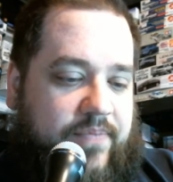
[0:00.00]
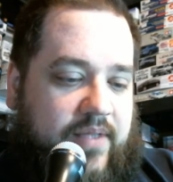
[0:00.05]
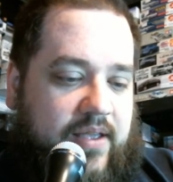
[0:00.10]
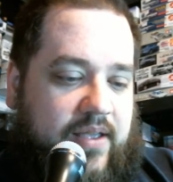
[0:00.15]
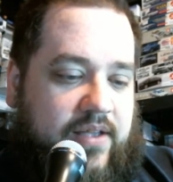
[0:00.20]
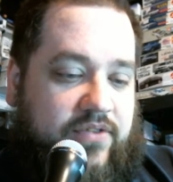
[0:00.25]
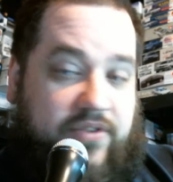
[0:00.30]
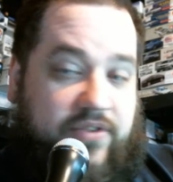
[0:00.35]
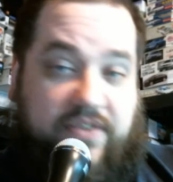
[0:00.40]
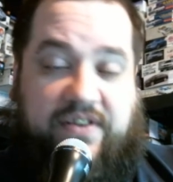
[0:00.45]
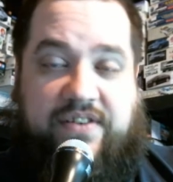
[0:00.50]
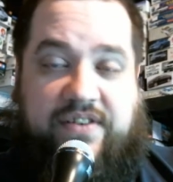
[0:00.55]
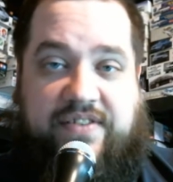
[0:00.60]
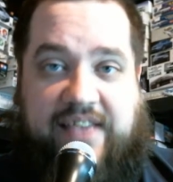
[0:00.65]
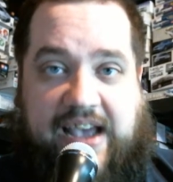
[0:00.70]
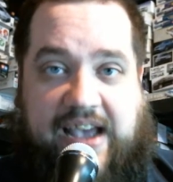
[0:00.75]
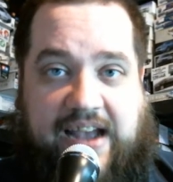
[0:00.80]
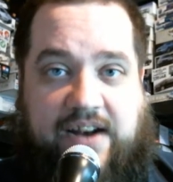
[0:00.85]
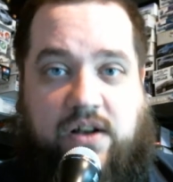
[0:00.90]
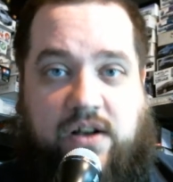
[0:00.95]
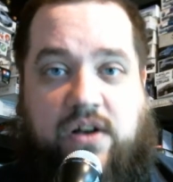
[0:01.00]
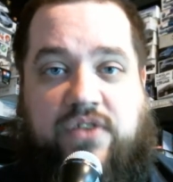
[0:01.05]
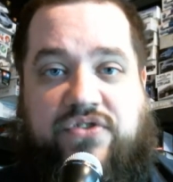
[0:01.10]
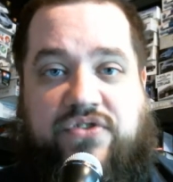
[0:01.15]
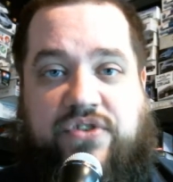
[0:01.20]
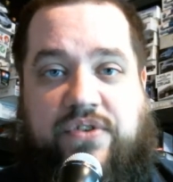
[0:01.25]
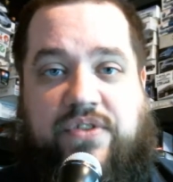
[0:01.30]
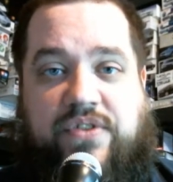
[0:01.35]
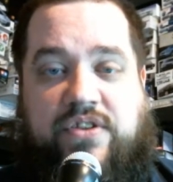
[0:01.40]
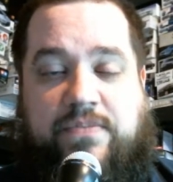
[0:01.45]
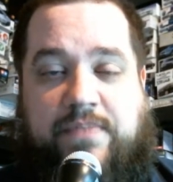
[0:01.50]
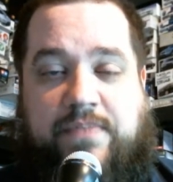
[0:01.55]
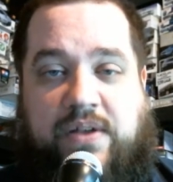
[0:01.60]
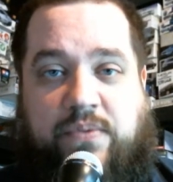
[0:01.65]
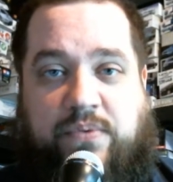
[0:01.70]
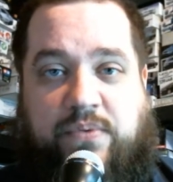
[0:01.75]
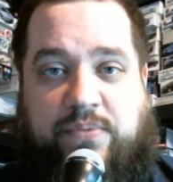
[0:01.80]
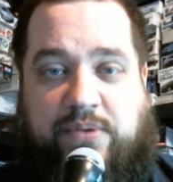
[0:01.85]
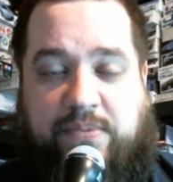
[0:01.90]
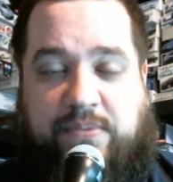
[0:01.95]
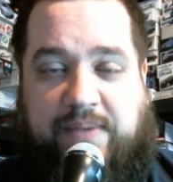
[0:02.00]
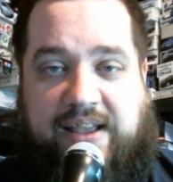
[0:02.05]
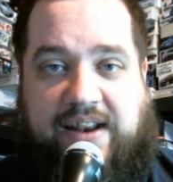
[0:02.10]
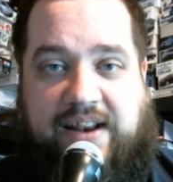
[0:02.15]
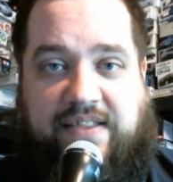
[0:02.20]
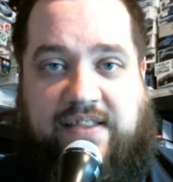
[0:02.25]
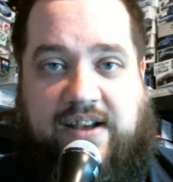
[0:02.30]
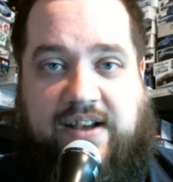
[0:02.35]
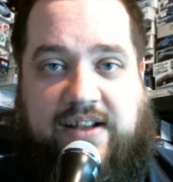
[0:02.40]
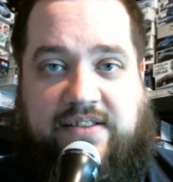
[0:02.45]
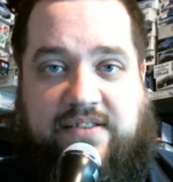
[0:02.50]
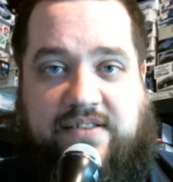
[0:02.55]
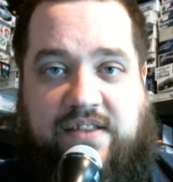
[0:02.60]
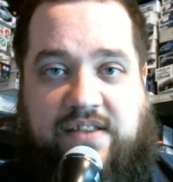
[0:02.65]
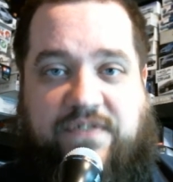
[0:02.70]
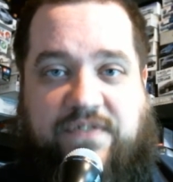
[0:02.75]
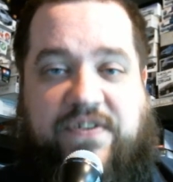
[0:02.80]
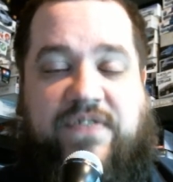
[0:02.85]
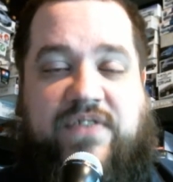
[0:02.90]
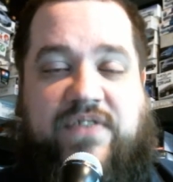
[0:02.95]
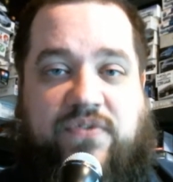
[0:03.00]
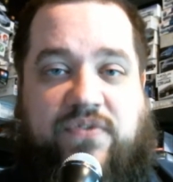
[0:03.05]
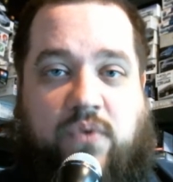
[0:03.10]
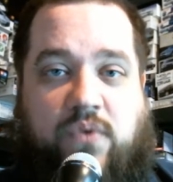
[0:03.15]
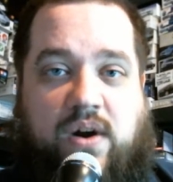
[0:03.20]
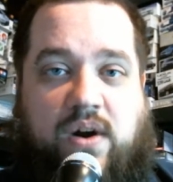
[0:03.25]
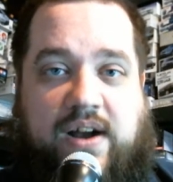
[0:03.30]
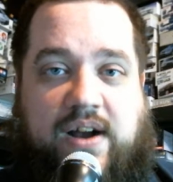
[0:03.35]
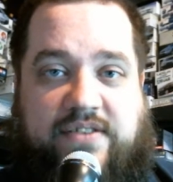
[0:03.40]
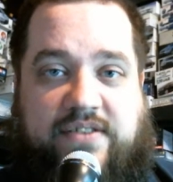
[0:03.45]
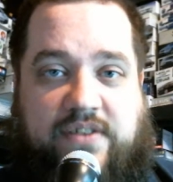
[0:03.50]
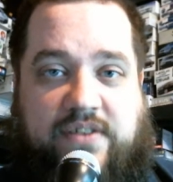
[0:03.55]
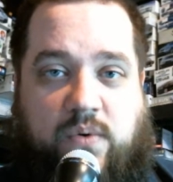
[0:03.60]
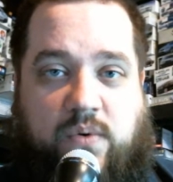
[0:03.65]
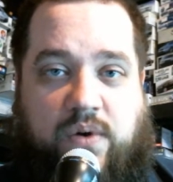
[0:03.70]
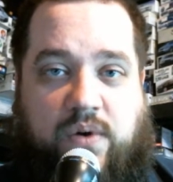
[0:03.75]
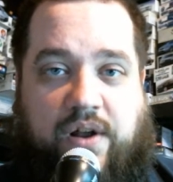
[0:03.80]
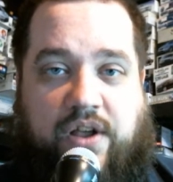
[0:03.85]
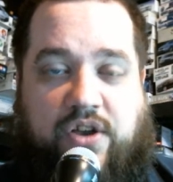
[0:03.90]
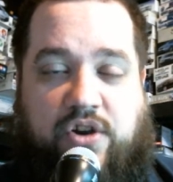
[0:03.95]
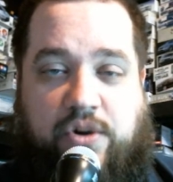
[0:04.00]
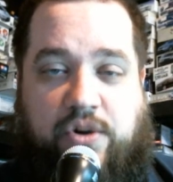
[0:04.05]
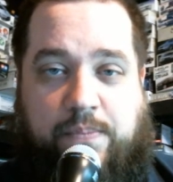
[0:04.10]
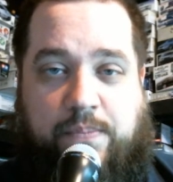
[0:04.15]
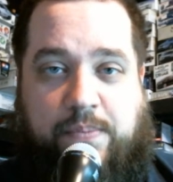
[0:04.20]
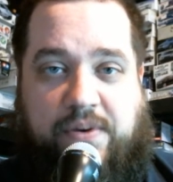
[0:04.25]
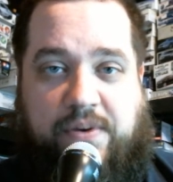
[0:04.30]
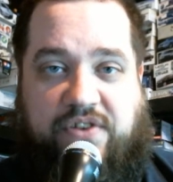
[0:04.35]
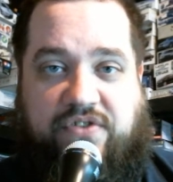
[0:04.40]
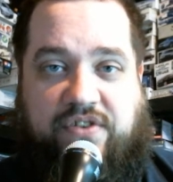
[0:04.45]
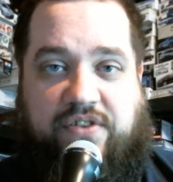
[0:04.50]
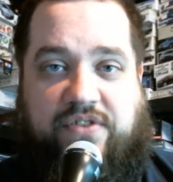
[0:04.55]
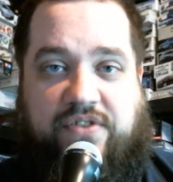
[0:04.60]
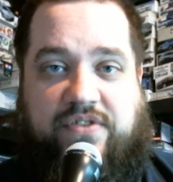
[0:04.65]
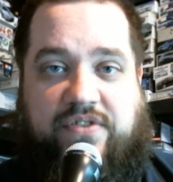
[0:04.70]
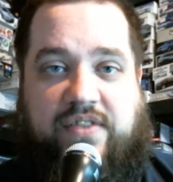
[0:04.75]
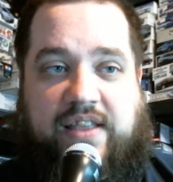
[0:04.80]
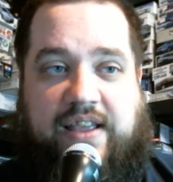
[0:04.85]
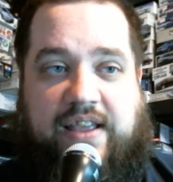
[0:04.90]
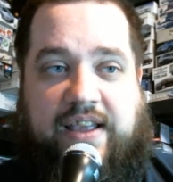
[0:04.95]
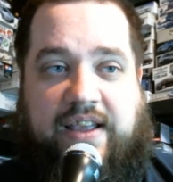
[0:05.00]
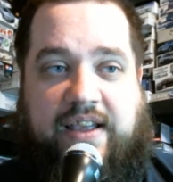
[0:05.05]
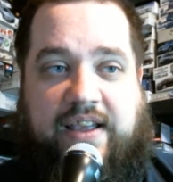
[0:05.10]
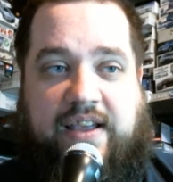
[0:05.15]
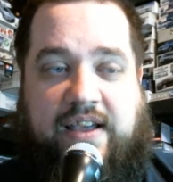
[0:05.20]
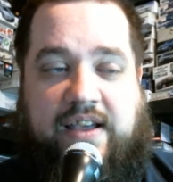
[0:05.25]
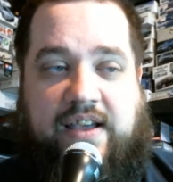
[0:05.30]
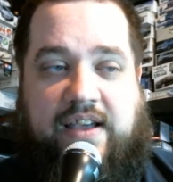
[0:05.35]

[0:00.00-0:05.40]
So there's that. Also, this month we're supposed to be getting the 54 Hudson Hornet Coupe, which is the